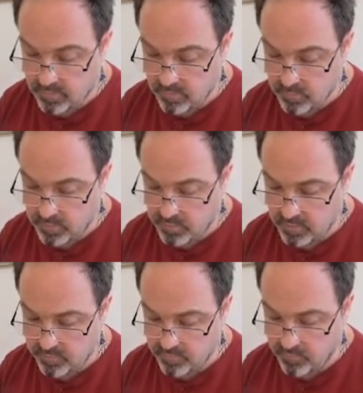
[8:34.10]
3
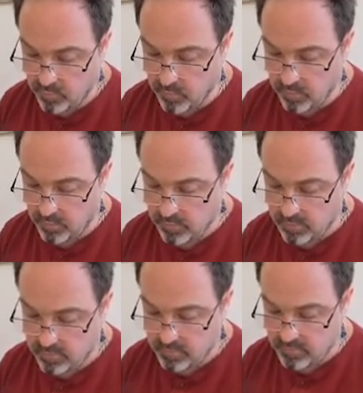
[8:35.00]
plus 4
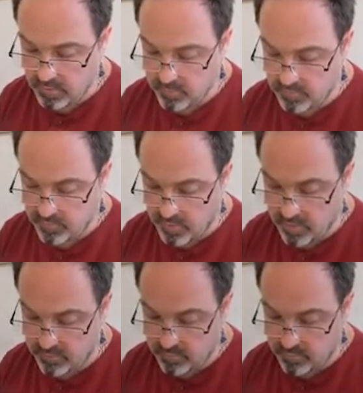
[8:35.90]
times 5.